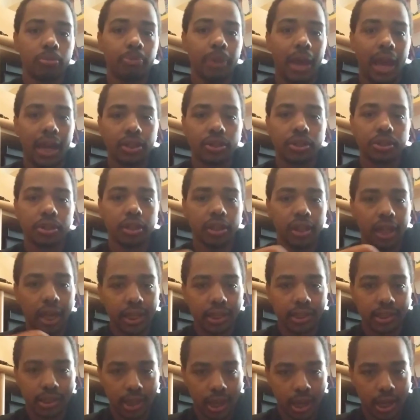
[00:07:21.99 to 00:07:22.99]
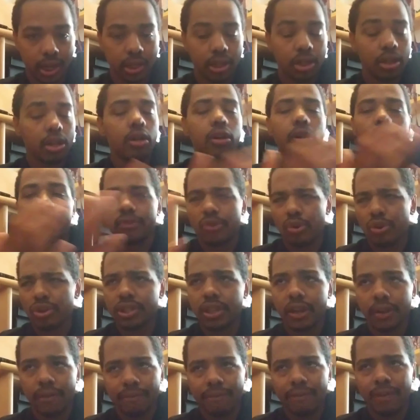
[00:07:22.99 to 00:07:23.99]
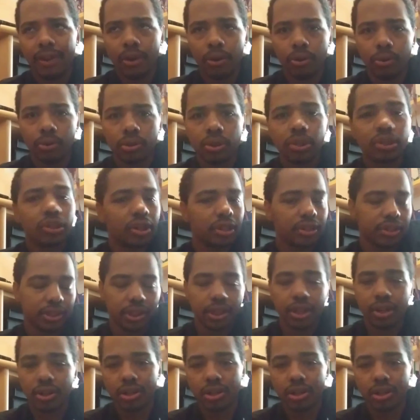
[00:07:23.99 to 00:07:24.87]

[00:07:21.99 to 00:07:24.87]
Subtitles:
back to the light side. Of course that failed, because